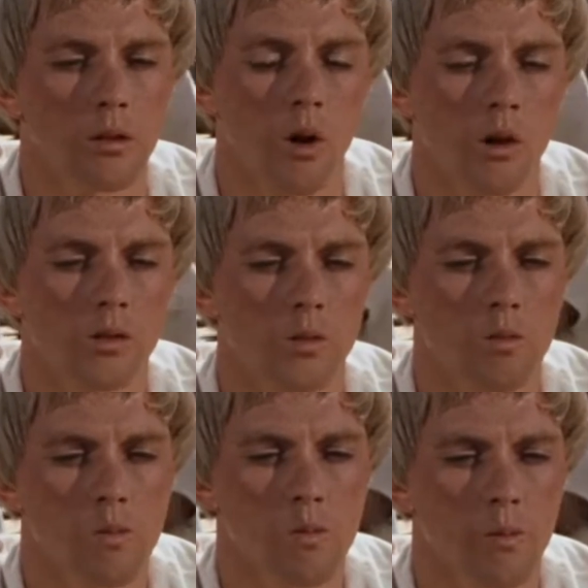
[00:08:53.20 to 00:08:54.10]
passive
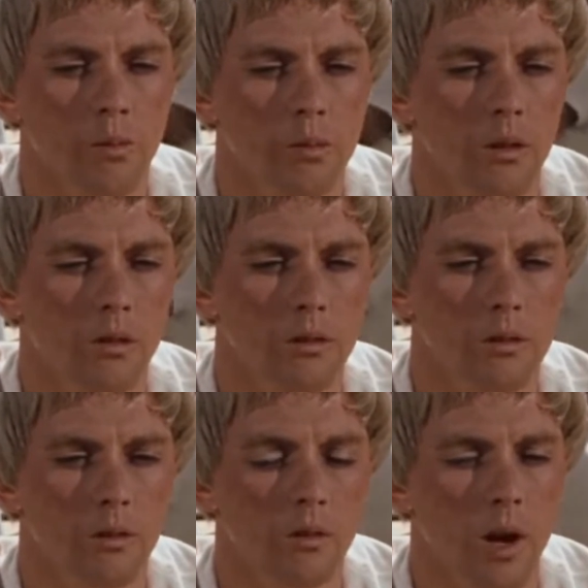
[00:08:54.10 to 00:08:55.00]
decadence like
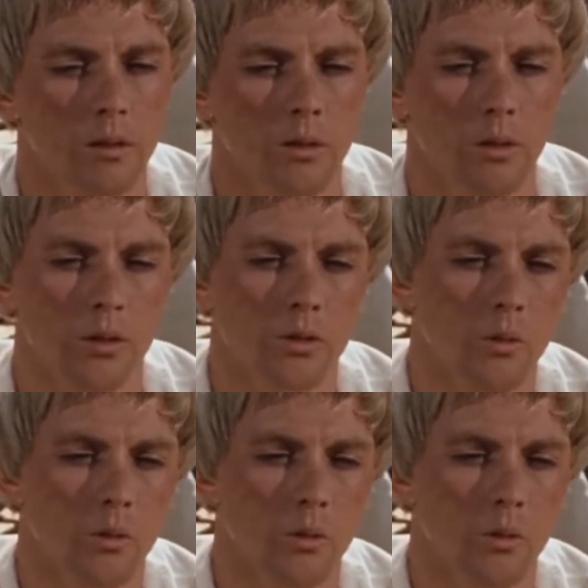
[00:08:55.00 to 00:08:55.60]
the Eloi,